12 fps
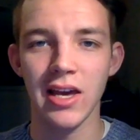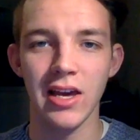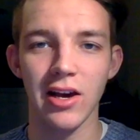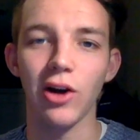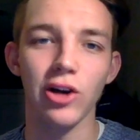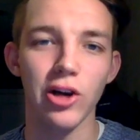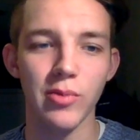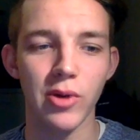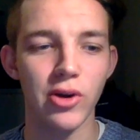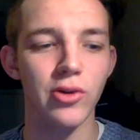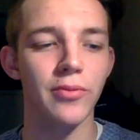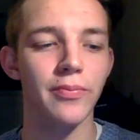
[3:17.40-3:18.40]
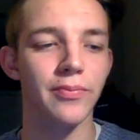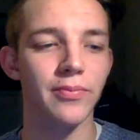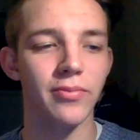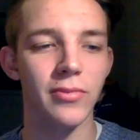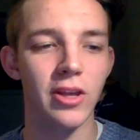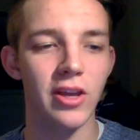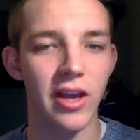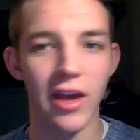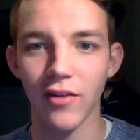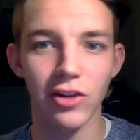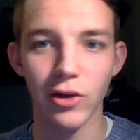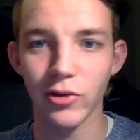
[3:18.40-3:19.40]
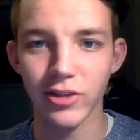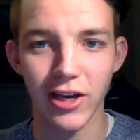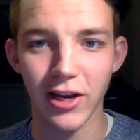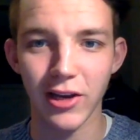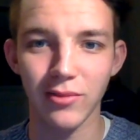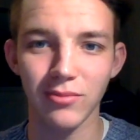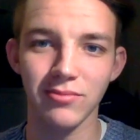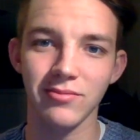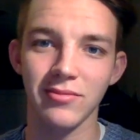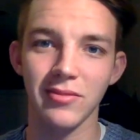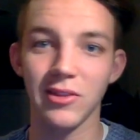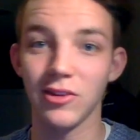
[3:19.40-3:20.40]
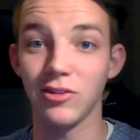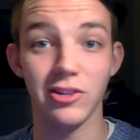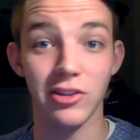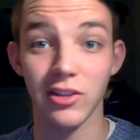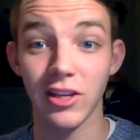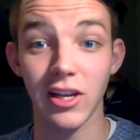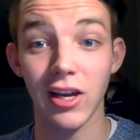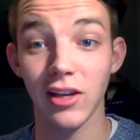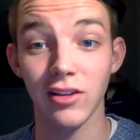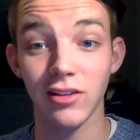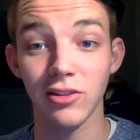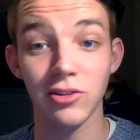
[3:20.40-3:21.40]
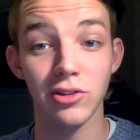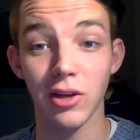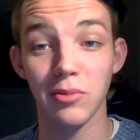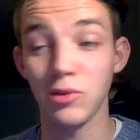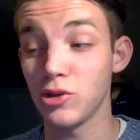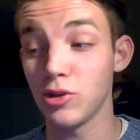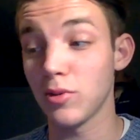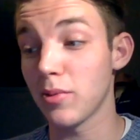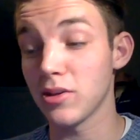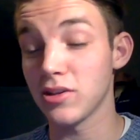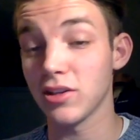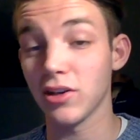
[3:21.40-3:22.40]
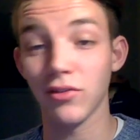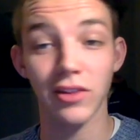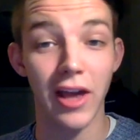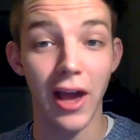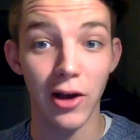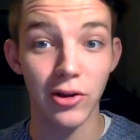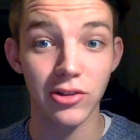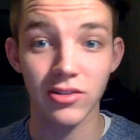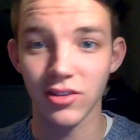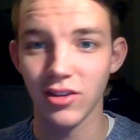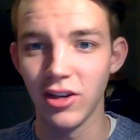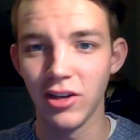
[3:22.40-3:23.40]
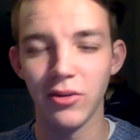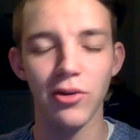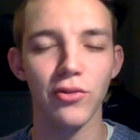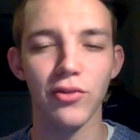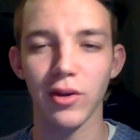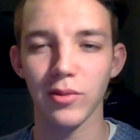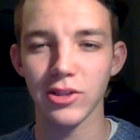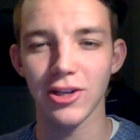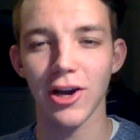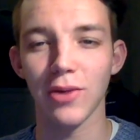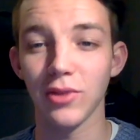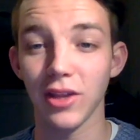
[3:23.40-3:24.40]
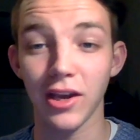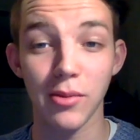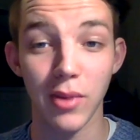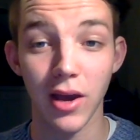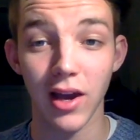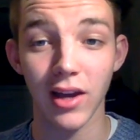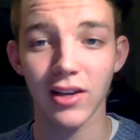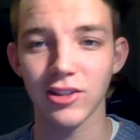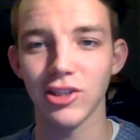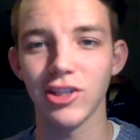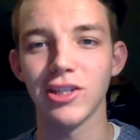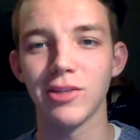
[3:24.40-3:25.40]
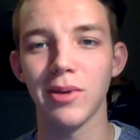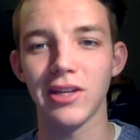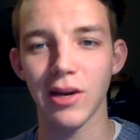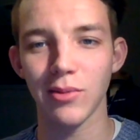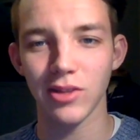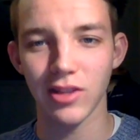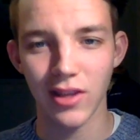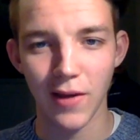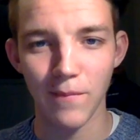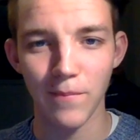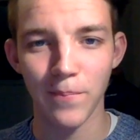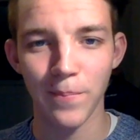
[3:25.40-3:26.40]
I'll come home, have alone time. During the day, usually I'm usually by myself at the house. Whole family's gone. When they come back, it's good to spend time with them.